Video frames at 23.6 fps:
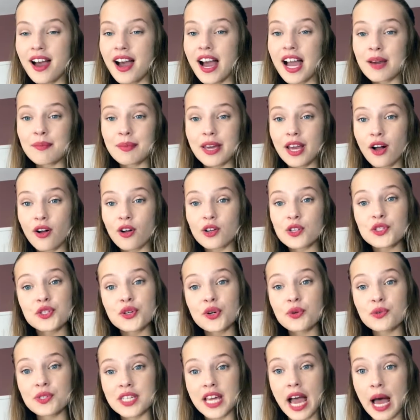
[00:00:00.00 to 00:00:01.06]
I may
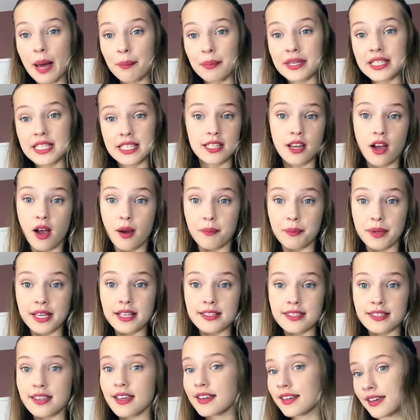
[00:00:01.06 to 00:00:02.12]
also tap into
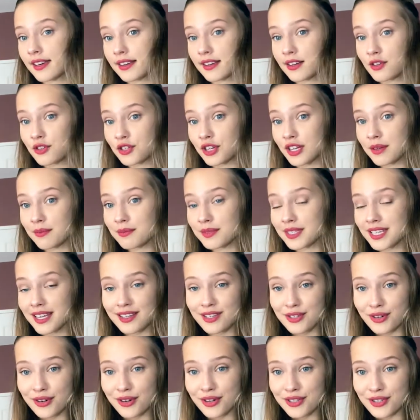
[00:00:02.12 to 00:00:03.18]
topics like hidden gems
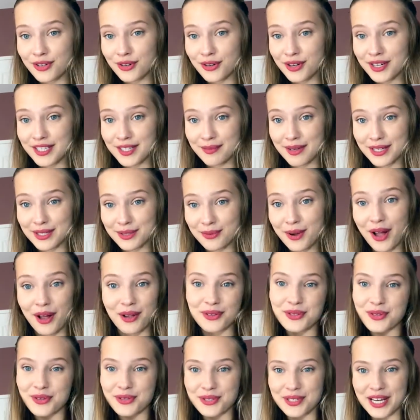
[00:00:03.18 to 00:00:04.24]
and dark tourism as well,
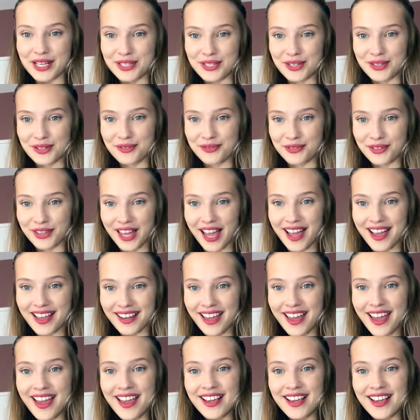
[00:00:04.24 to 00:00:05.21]
so stay tuned for that.